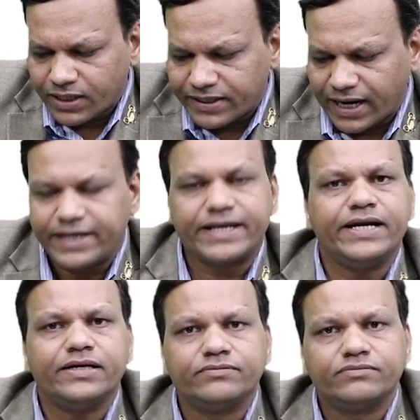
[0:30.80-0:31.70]

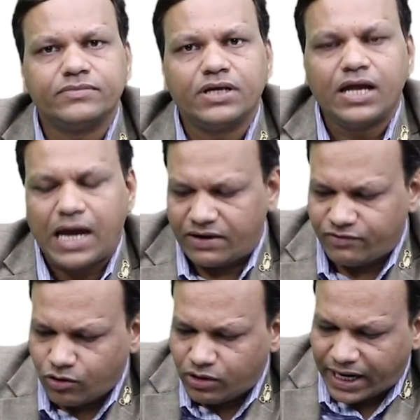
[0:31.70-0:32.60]
Nitrate. And
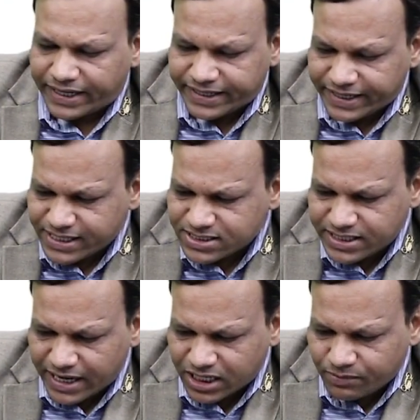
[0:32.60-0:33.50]
we know nitrates,
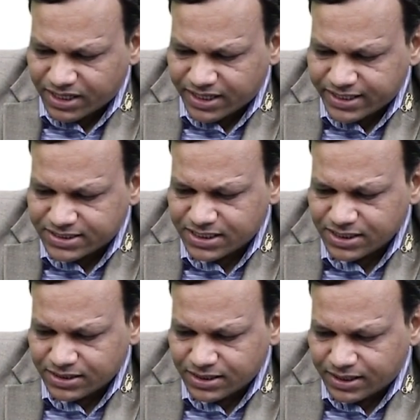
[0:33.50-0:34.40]
they act by
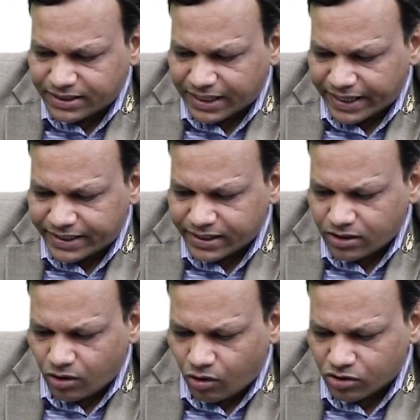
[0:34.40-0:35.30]
releasing
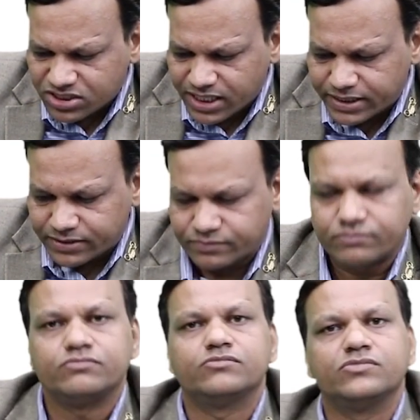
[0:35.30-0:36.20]
nitric oxide.
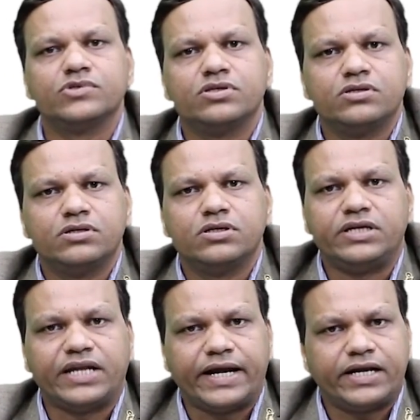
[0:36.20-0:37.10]

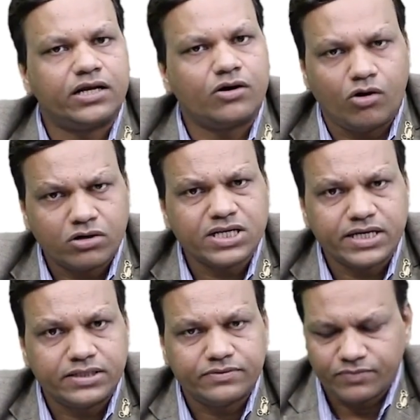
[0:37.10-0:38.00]
Nitric
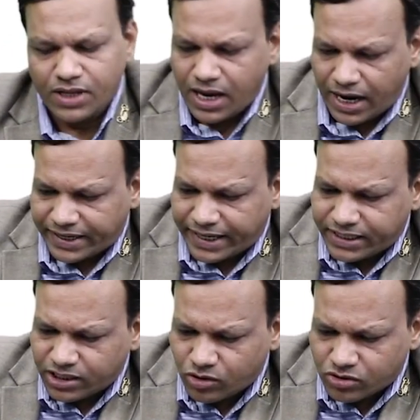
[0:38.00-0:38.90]
oxide. And
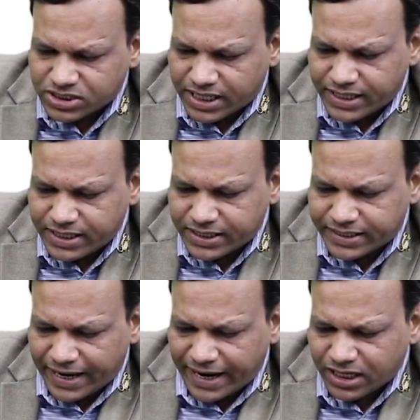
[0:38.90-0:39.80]
nitric oxide,
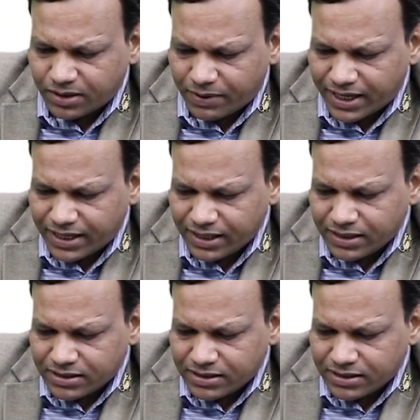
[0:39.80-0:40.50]
it act by